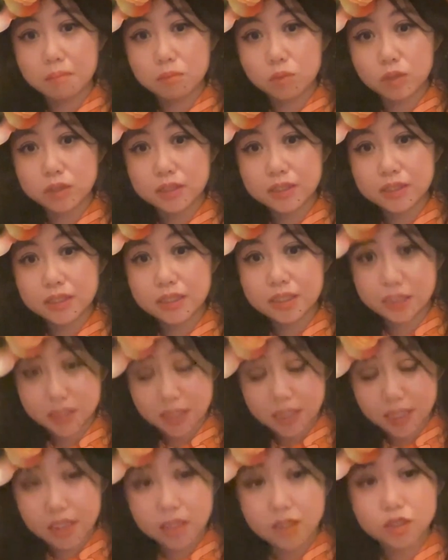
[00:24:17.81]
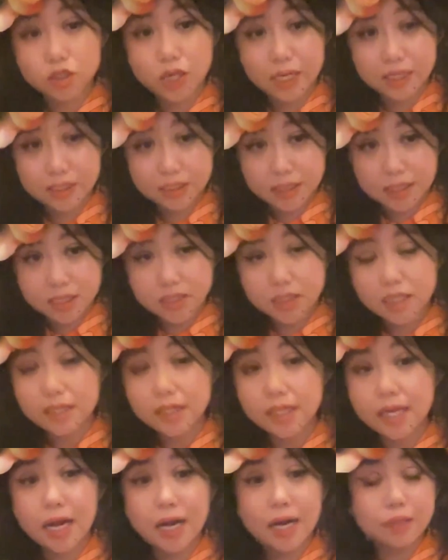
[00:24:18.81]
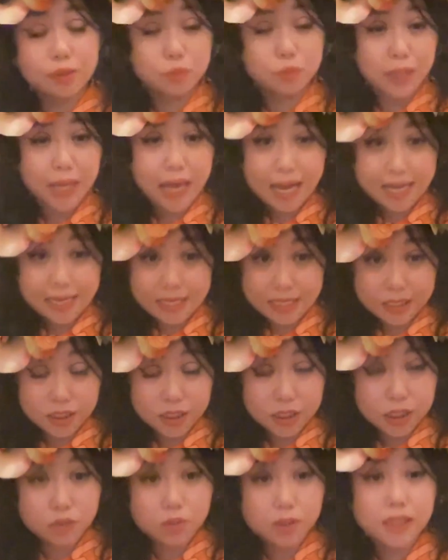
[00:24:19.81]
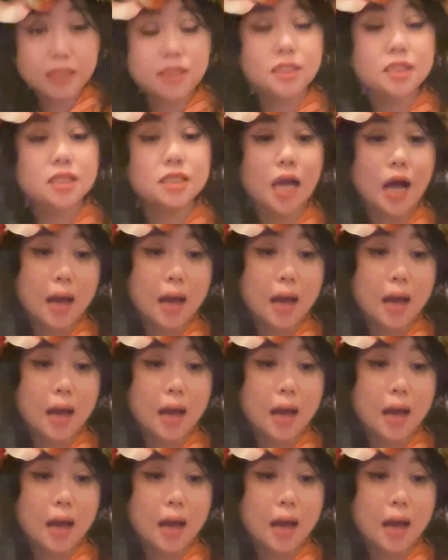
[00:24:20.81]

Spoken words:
was teaching translation there, and we had his students.